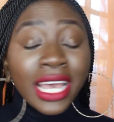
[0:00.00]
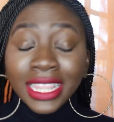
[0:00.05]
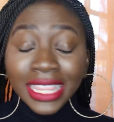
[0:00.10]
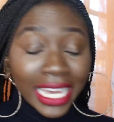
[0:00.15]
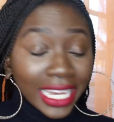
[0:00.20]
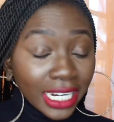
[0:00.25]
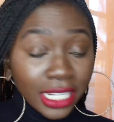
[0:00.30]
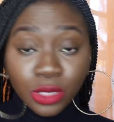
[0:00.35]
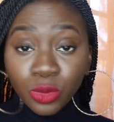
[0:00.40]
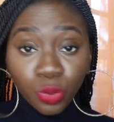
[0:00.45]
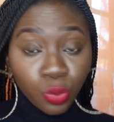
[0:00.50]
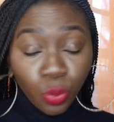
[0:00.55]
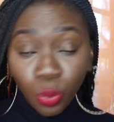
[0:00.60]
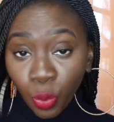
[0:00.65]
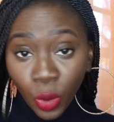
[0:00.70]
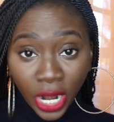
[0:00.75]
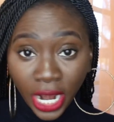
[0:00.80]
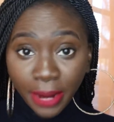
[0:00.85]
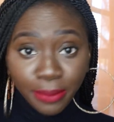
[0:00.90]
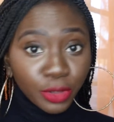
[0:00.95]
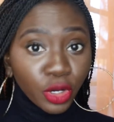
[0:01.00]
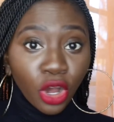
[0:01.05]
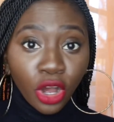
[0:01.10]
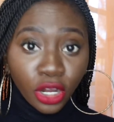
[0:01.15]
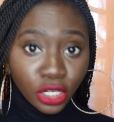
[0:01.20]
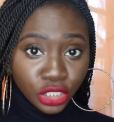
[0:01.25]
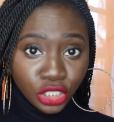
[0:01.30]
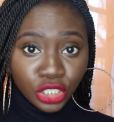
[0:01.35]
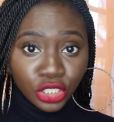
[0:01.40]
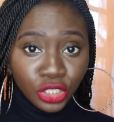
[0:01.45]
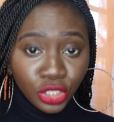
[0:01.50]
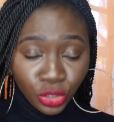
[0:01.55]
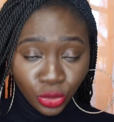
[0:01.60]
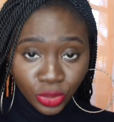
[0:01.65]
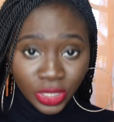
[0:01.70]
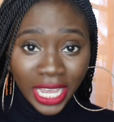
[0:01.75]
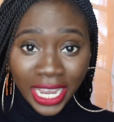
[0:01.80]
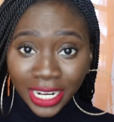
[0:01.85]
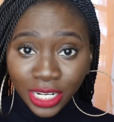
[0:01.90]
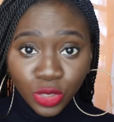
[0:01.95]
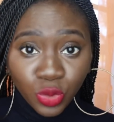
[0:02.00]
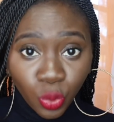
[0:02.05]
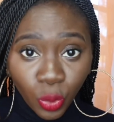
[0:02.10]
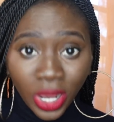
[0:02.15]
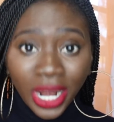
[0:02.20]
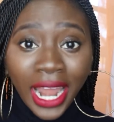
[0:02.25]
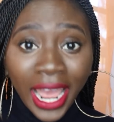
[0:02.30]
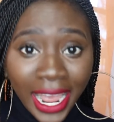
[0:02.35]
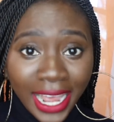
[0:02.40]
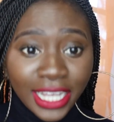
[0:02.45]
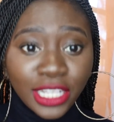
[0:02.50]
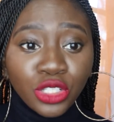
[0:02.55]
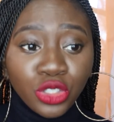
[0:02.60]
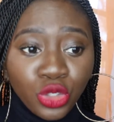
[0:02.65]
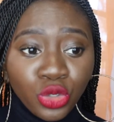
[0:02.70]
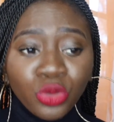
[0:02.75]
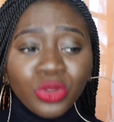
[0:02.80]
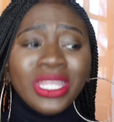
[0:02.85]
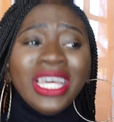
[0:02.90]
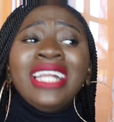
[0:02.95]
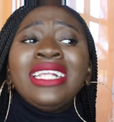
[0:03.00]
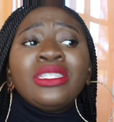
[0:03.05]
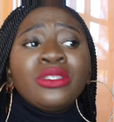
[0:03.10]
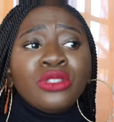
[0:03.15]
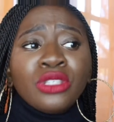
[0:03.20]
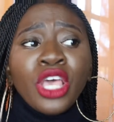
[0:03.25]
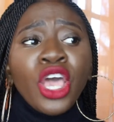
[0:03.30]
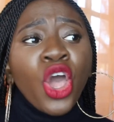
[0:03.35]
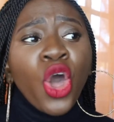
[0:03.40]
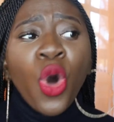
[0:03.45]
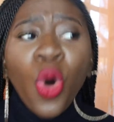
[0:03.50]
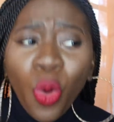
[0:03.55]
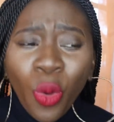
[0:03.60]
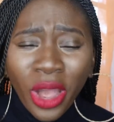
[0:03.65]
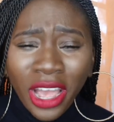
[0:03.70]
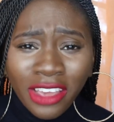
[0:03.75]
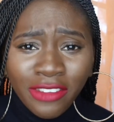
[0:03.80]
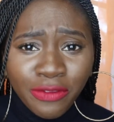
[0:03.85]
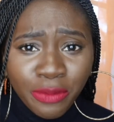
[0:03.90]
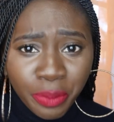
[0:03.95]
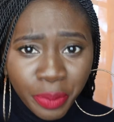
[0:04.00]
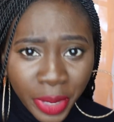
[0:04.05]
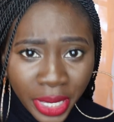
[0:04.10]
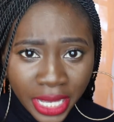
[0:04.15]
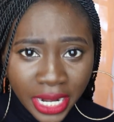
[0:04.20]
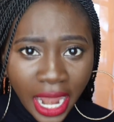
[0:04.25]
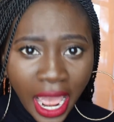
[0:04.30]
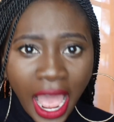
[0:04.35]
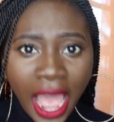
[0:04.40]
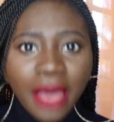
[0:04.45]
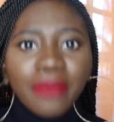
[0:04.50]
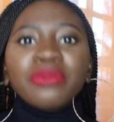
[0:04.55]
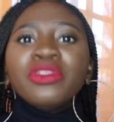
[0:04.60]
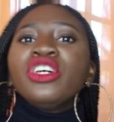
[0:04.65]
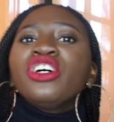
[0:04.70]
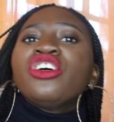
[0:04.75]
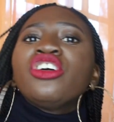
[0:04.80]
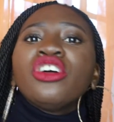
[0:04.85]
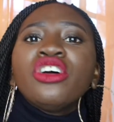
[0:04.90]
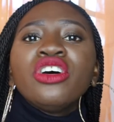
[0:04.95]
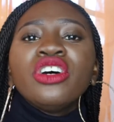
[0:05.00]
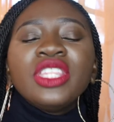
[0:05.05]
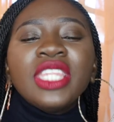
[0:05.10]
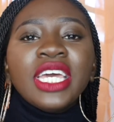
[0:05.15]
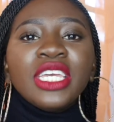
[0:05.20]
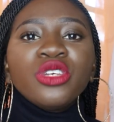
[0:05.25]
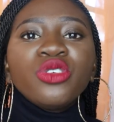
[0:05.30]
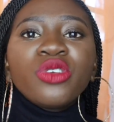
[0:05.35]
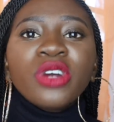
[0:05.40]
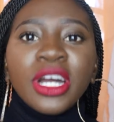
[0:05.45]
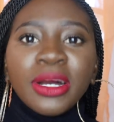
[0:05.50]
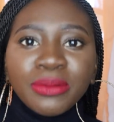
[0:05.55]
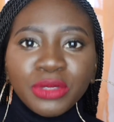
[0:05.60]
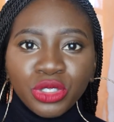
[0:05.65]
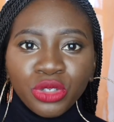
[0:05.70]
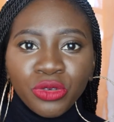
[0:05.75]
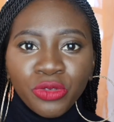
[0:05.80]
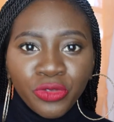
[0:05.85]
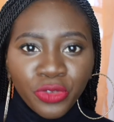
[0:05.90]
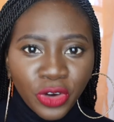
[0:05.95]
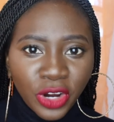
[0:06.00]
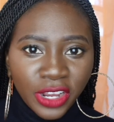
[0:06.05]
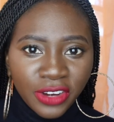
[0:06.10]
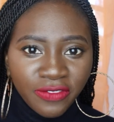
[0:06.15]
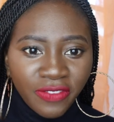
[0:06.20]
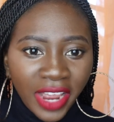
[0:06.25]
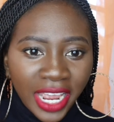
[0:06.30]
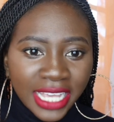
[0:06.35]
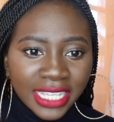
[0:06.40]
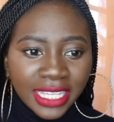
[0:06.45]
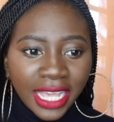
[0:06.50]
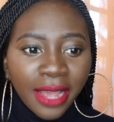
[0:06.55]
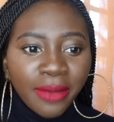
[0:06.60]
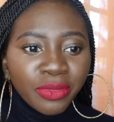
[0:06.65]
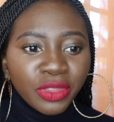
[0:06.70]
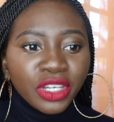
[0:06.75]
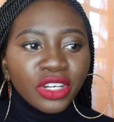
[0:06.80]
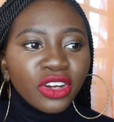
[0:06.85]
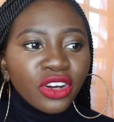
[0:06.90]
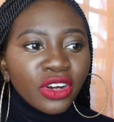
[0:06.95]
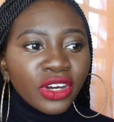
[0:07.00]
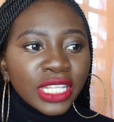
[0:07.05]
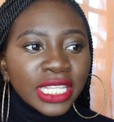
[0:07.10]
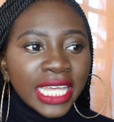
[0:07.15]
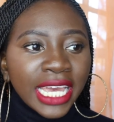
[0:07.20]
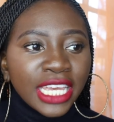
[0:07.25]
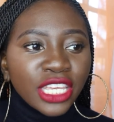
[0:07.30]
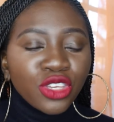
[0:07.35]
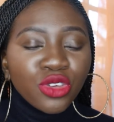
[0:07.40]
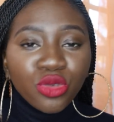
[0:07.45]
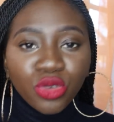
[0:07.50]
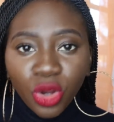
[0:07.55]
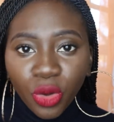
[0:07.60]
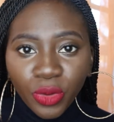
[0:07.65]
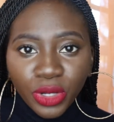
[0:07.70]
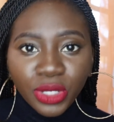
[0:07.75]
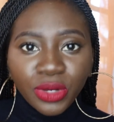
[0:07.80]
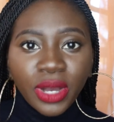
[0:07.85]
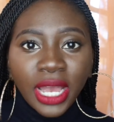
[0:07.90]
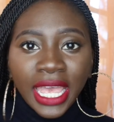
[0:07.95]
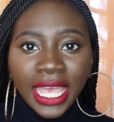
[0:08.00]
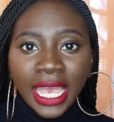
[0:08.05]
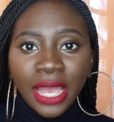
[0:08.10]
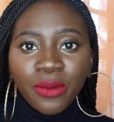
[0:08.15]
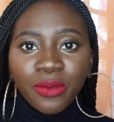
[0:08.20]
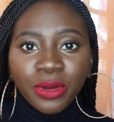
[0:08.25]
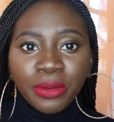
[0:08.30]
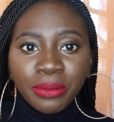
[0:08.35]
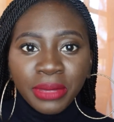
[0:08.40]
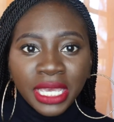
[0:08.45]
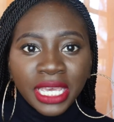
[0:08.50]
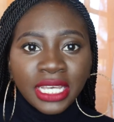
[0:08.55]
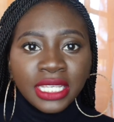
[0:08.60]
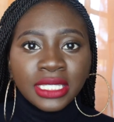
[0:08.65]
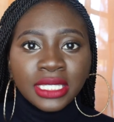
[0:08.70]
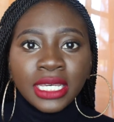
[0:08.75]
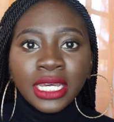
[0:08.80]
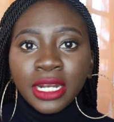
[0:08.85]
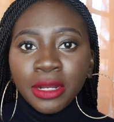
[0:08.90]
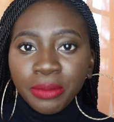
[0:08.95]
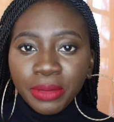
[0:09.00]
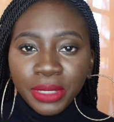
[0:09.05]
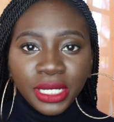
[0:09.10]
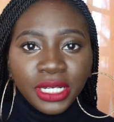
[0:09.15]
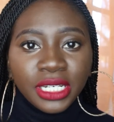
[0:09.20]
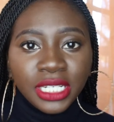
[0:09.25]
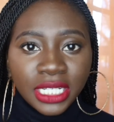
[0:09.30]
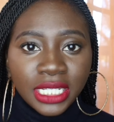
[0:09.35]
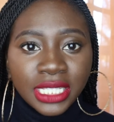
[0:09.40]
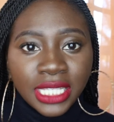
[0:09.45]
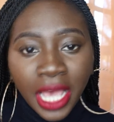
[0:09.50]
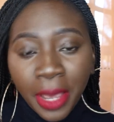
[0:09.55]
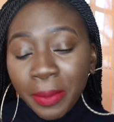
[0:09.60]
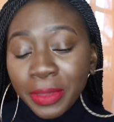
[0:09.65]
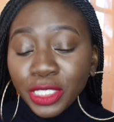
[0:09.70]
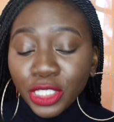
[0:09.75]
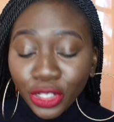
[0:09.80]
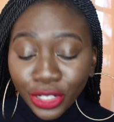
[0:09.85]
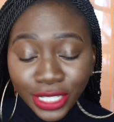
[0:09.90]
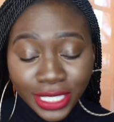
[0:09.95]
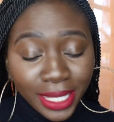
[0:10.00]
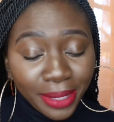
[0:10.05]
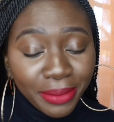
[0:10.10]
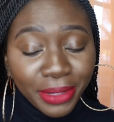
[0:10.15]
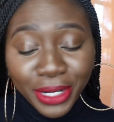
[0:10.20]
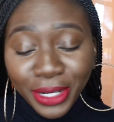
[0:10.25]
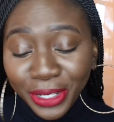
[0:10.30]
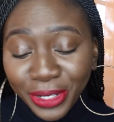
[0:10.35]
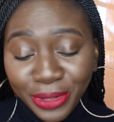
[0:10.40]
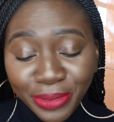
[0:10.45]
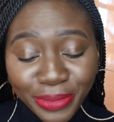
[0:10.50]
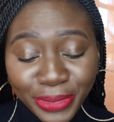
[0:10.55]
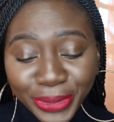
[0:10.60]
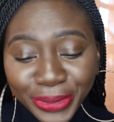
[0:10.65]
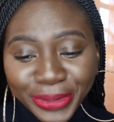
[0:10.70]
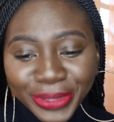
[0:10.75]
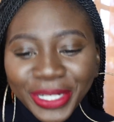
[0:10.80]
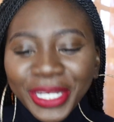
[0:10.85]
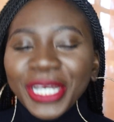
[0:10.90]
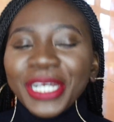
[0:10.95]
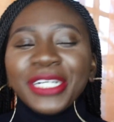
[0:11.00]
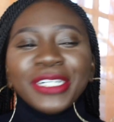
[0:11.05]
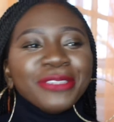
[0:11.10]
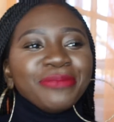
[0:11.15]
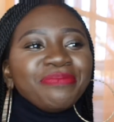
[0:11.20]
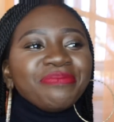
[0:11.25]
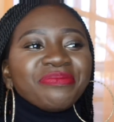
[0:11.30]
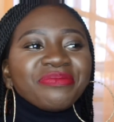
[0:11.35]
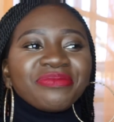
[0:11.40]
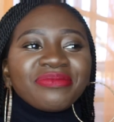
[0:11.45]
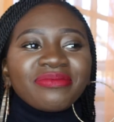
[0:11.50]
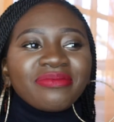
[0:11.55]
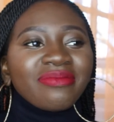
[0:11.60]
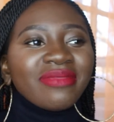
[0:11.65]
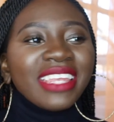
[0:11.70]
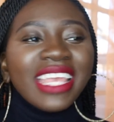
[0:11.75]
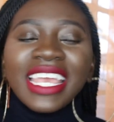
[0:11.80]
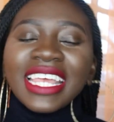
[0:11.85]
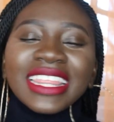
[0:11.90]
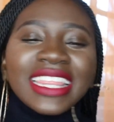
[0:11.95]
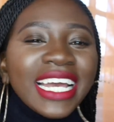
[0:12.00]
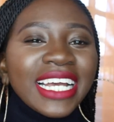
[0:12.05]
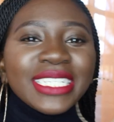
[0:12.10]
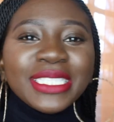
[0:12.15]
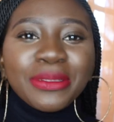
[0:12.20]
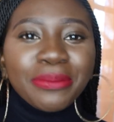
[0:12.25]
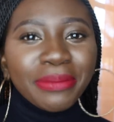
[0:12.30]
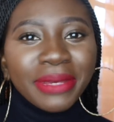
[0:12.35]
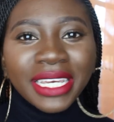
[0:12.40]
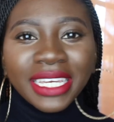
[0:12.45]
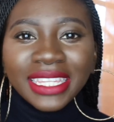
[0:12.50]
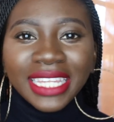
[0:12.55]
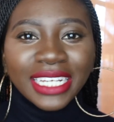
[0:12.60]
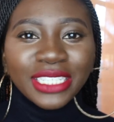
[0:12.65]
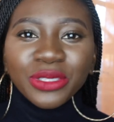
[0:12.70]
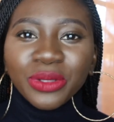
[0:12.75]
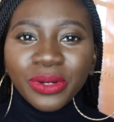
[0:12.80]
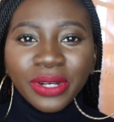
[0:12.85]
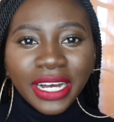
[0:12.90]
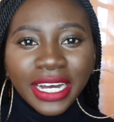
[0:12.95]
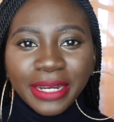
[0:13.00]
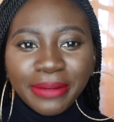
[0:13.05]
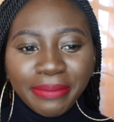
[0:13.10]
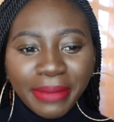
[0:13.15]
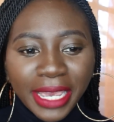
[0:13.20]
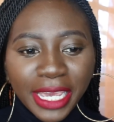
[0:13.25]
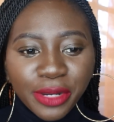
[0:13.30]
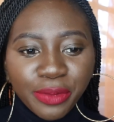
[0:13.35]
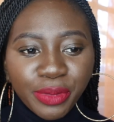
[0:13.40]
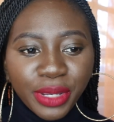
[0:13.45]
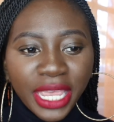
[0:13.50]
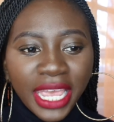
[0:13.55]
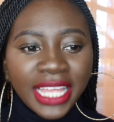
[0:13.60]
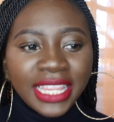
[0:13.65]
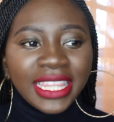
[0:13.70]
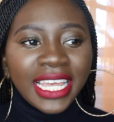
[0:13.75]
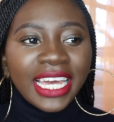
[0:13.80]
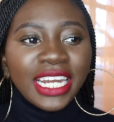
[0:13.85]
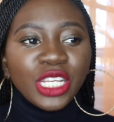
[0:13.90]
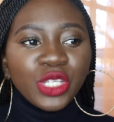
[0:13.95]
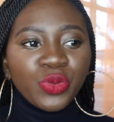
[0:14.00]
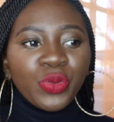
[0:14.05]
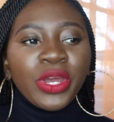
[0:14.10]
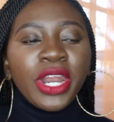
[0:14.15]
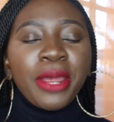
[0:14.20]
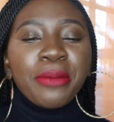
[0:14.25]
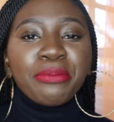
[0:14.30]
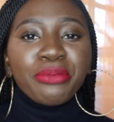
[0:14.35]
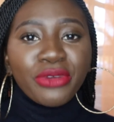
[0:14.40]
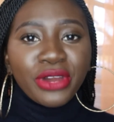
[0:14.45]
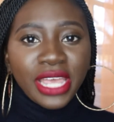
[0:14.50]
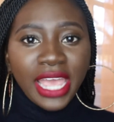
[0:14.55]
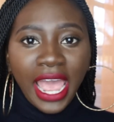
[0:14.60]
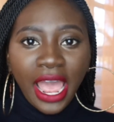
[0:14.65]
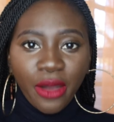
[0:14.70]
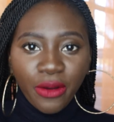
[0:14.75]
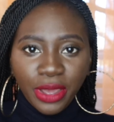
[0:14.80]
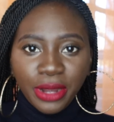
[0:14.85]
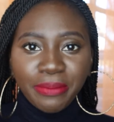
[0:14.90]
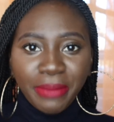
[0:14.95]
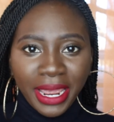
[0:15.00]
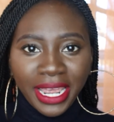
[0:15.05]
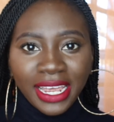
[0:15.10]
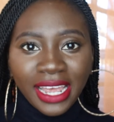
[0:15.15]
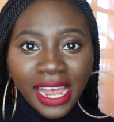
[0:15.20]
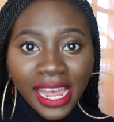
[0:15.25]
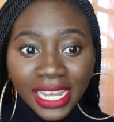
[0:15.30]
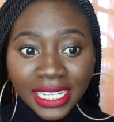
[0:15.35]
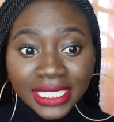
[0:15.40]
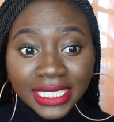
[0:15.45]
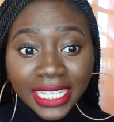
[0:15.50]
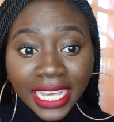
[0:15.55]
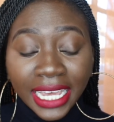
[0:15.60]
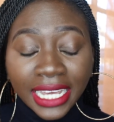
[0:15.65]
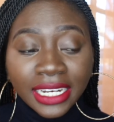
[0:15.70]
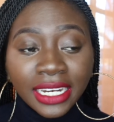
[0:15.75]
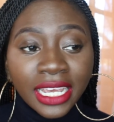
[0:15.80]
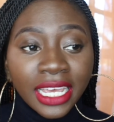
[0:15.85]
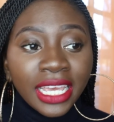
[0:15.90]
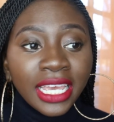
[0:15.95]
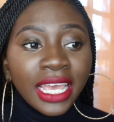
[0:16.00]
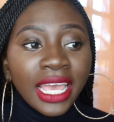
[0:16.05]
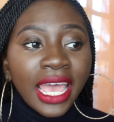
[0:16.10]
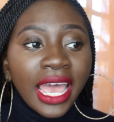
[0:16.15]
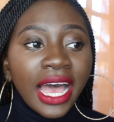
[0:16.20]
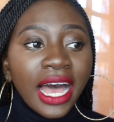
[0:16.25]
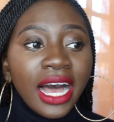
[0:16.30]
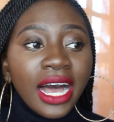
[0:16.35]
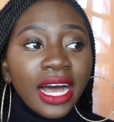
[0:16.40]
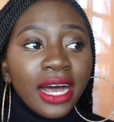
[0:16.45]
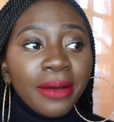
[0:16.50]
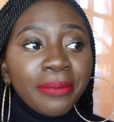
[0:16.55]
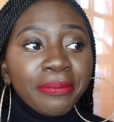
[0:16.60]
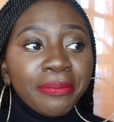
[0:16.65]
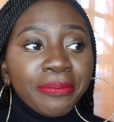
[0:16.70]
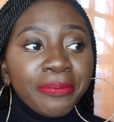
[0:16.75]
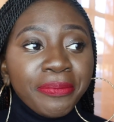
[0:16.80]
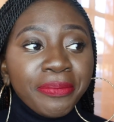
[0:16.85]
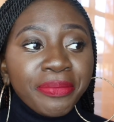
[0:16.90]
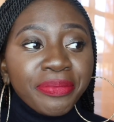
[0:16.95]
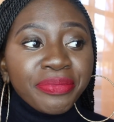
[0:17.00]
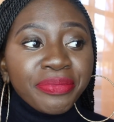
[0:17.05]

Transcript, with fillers: That is what I'm called to do. That is what I do. That's who I've been. I'm the girl that you come to for advice. I'm the girl that you know when you hang out with me, it's going to be a good time as long as I'm in a good mood that's me that's who god made me and that is what i bring out in my content um